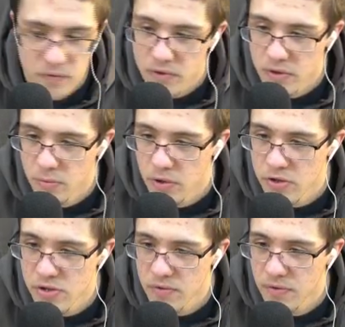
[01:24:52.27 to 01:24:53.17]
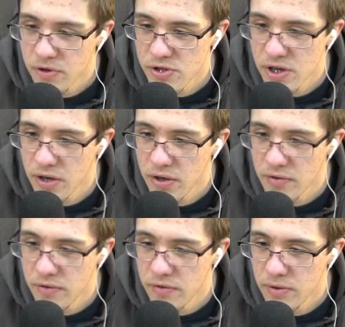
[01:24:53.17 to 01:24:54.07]
Where's the first Area
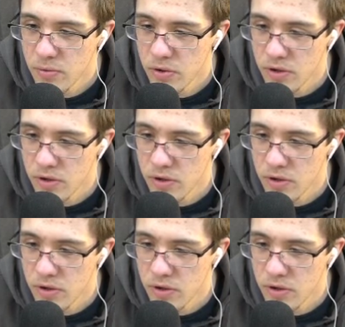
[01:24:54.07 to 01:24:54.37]
51?